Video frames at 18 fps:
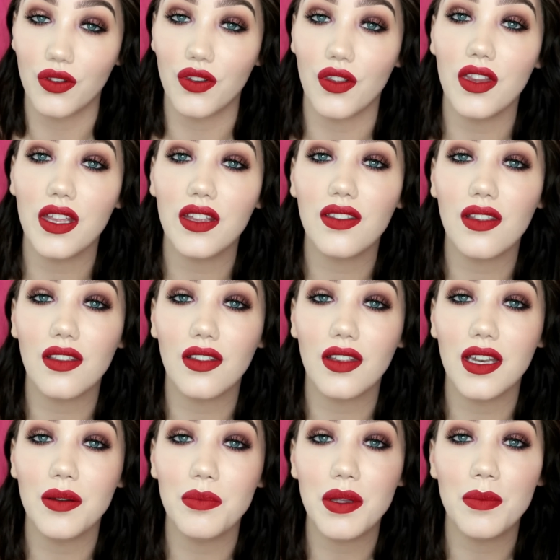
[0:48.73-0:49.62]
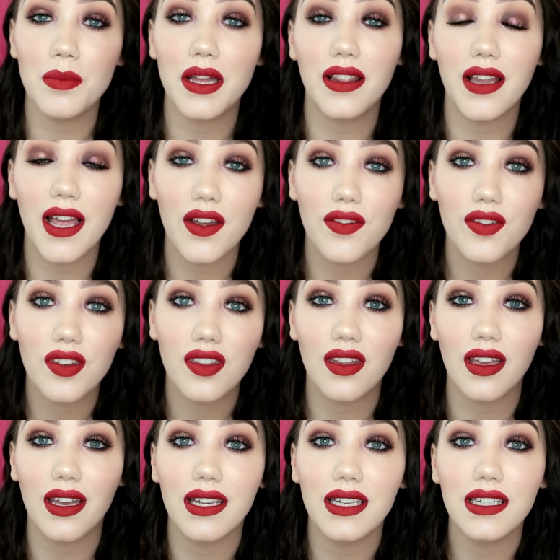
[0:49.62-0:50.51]
So this is going to be my left
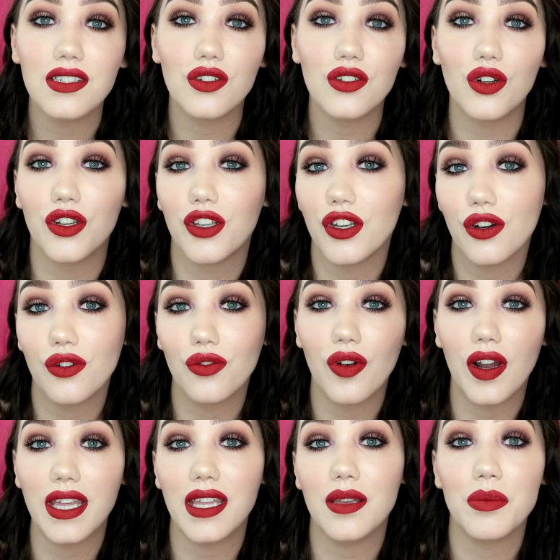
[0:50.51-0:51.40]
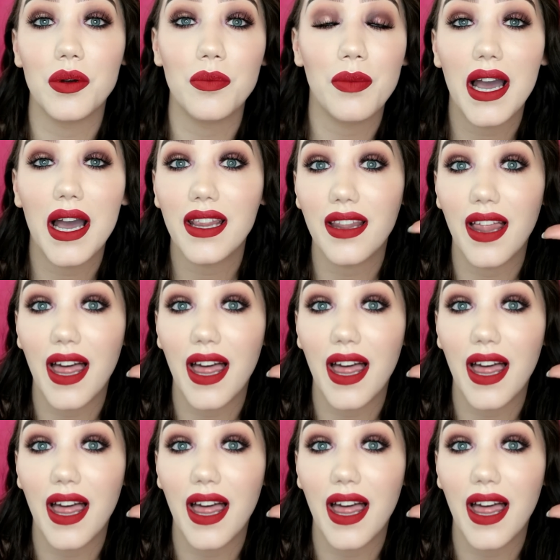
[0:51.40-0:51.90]
side, or your right, but my